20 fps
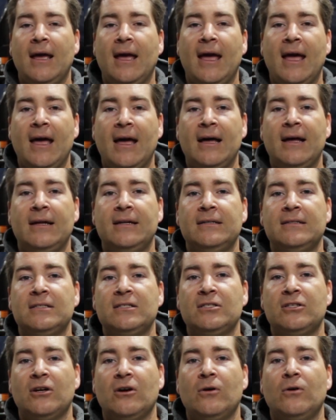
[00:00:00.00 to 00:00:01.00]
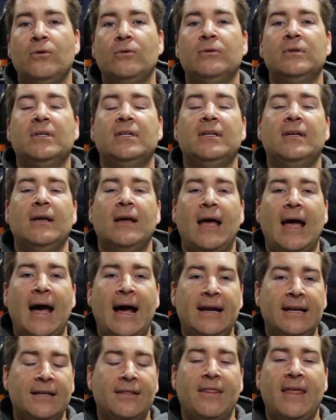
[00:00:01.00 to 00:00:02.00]
And so
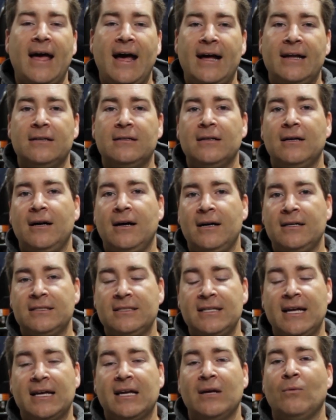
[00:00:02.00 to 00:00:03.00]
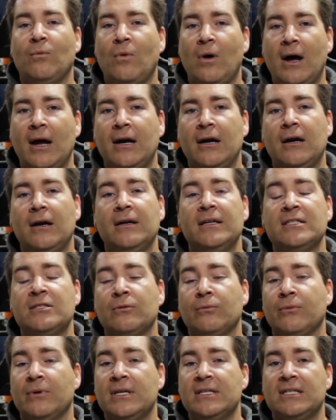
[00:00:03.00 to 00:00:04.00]
adding that second wire is
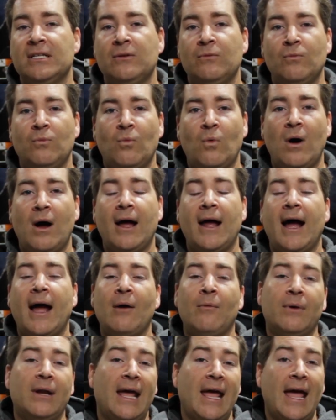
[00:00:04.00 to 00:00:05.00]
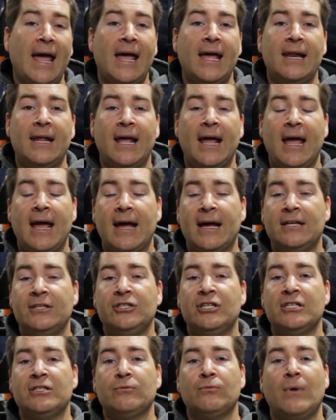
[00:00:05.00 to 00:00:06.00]
the reason why I went ahead
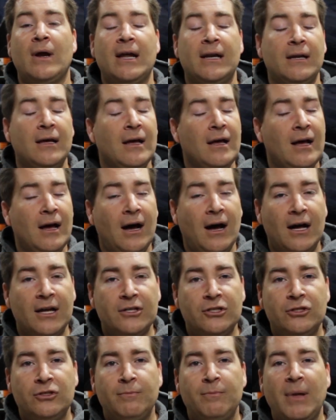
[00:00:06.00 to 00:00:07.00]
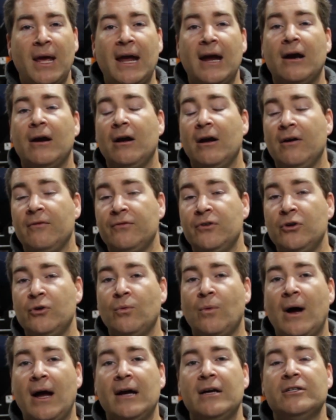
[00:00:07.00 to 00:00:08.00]
and just ran a pair of new
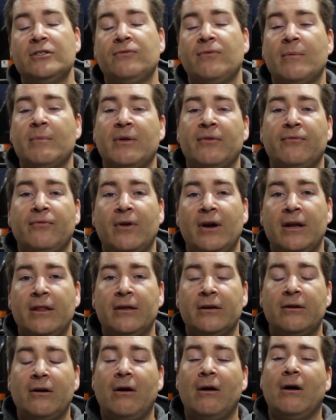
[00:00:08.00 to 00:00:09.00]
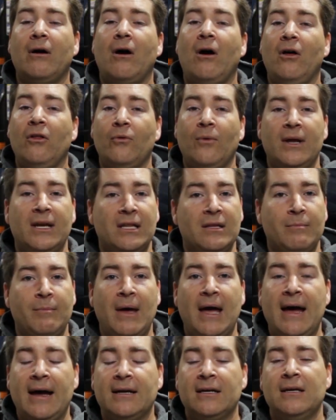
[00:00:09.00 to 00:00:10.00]
wires from the front of the car all the way to the
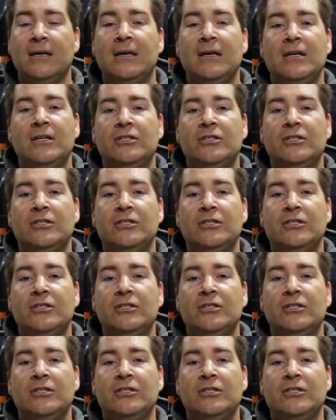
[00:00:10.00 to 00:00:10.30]
back.